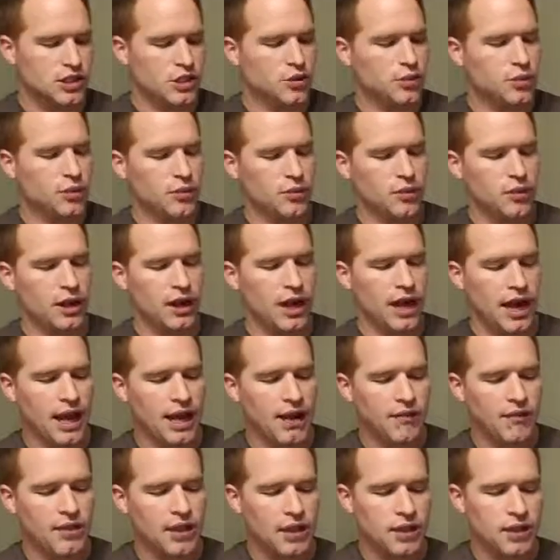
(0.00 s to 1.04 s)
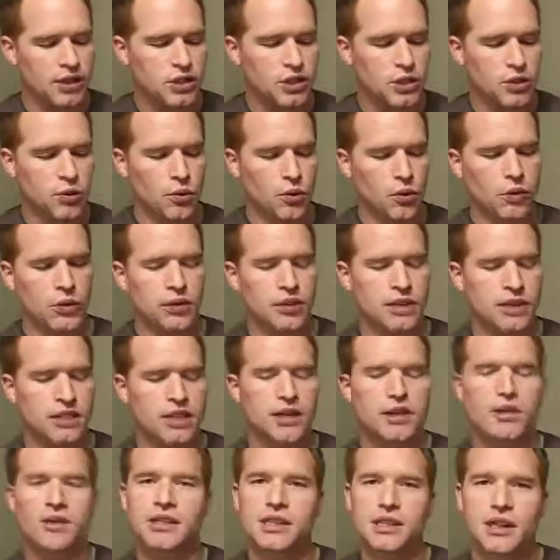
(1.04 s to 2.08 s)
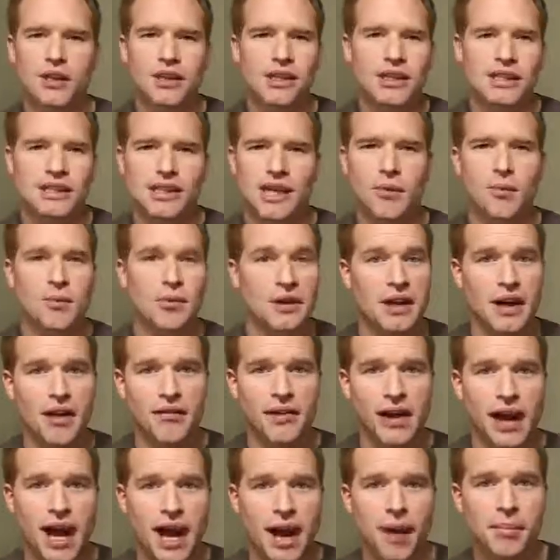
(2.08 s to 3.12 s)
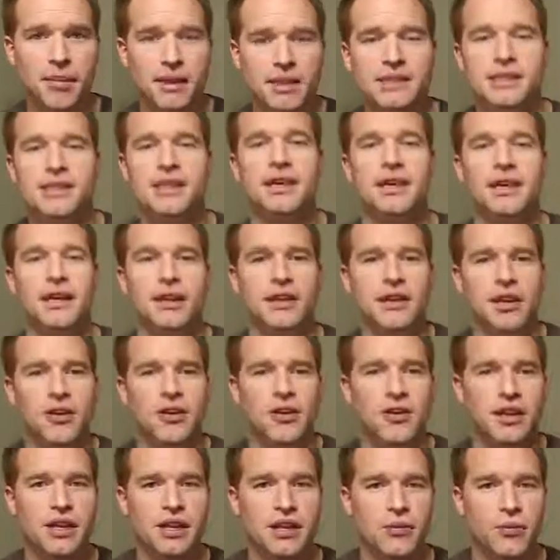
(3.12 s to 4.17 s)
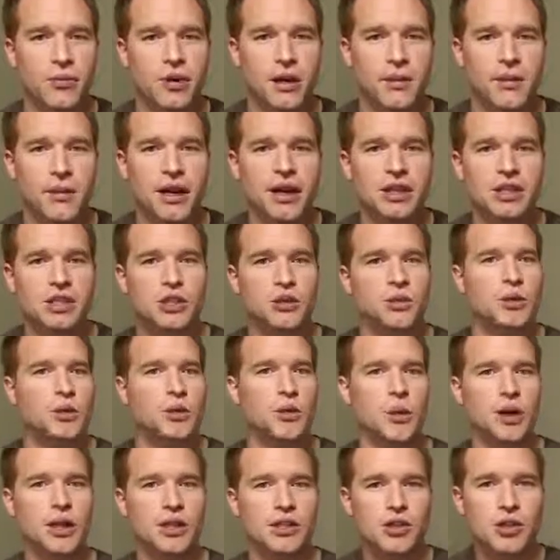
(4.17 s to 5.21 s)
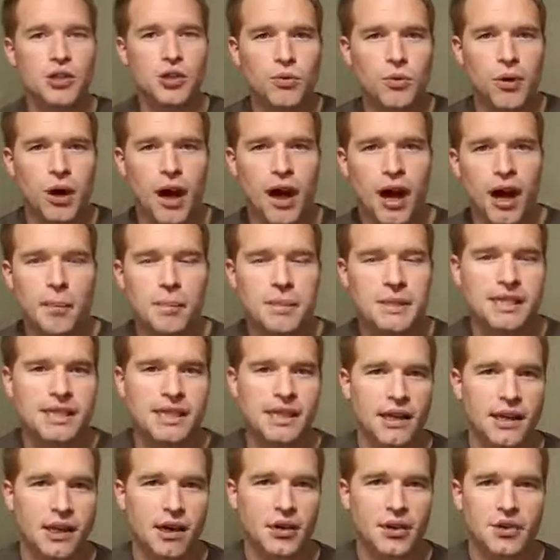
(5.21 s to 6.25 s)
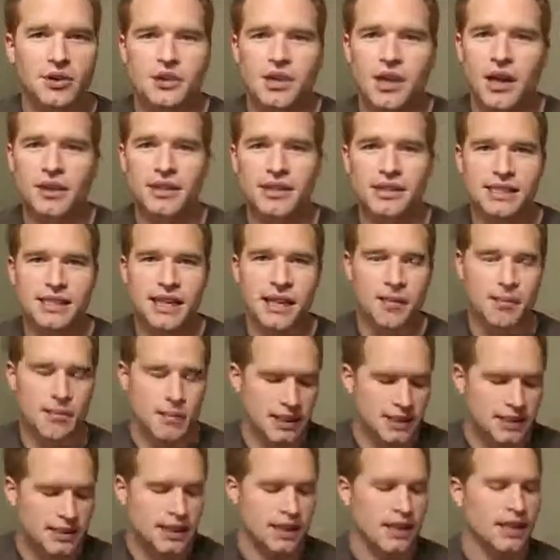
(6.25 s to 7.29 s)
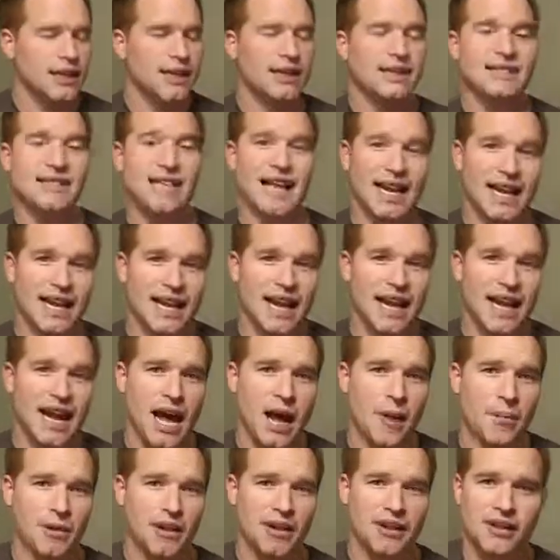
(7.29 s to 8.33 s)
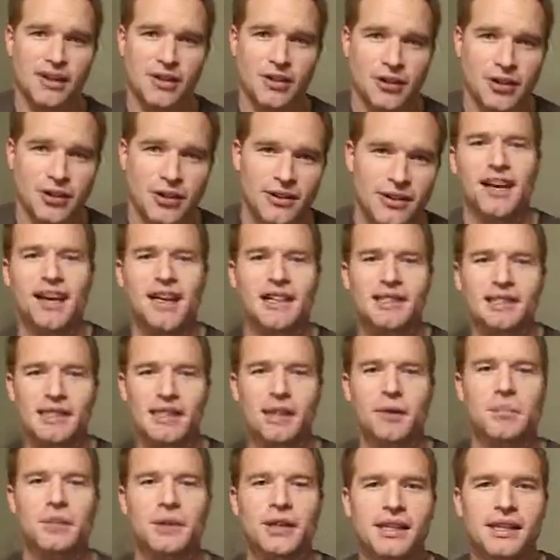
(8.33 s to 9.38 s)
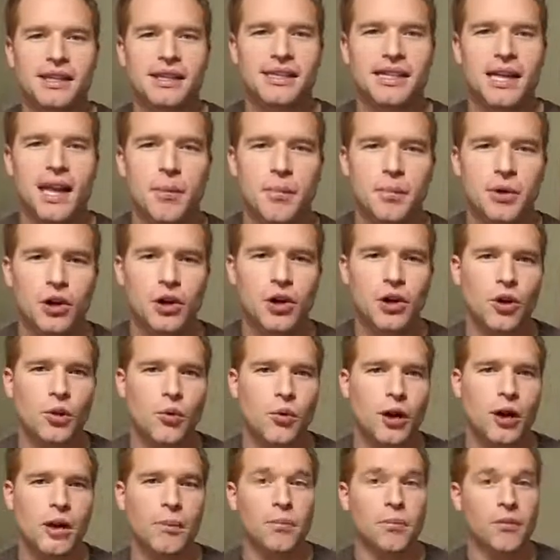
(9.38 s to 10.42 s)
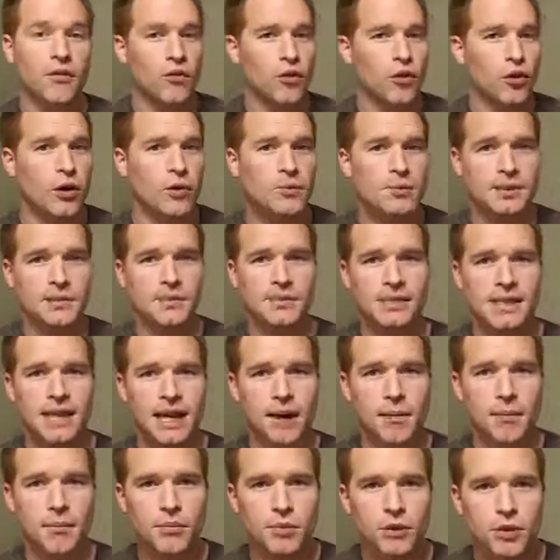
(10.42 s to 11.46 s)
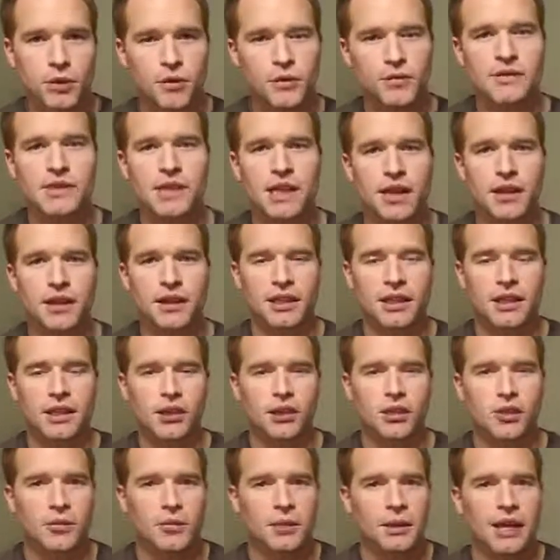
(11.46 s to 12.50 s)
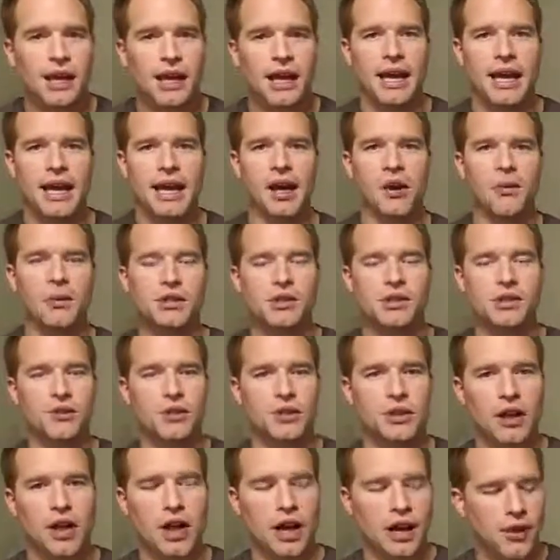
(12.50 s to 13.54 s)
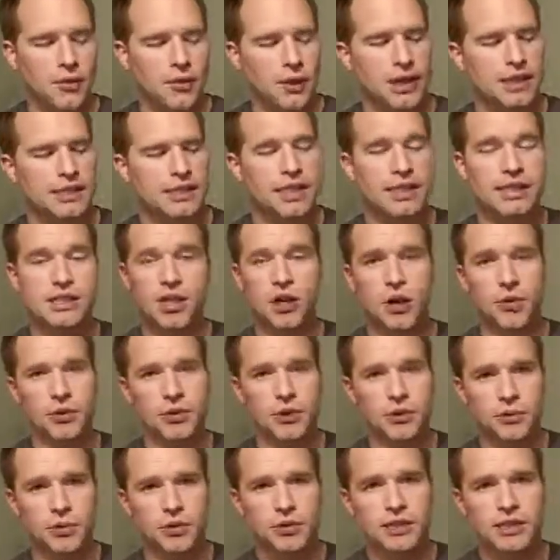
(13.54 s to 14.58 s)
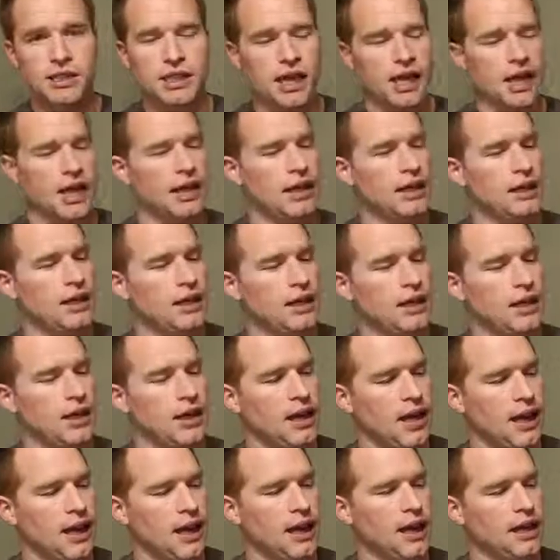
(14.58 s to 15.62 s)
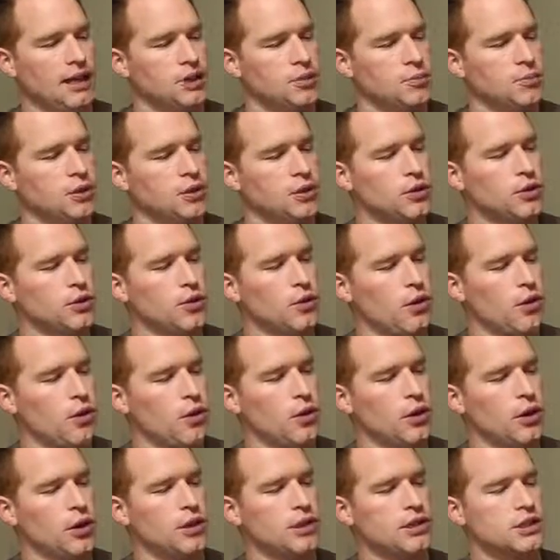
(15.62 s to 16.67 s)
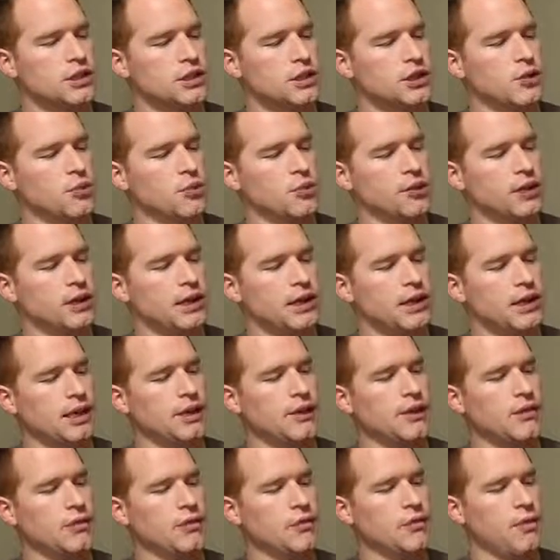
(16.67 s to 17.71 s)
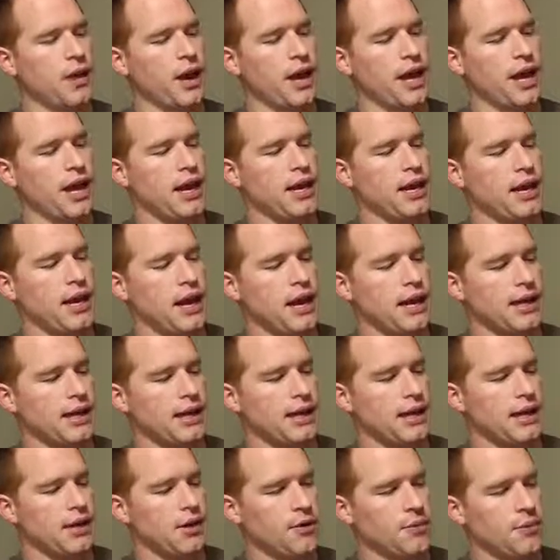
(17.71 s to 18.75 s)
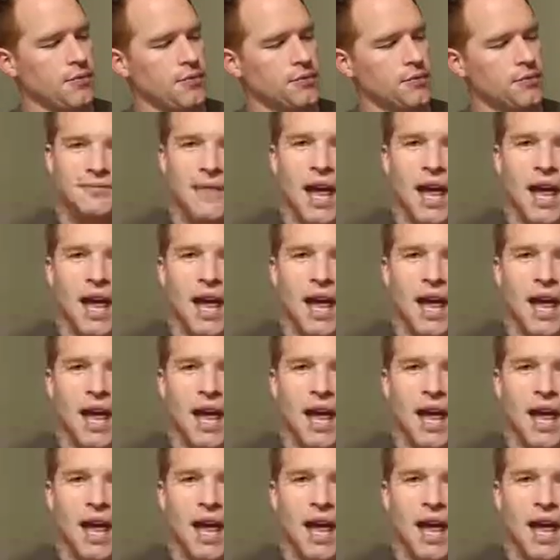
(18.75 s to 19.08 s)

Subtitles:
So you wouldn't want to have two orange stickers here because that never happens. The other thing to worry about is you wouldn't want two opposite colors on the same piece because that can't happen either. To complete the setup, you're going to want to perform some setup moves on the cube. And I always do clockwise, and I start with the blue side, and I do blue, orange, green, red, and yellow.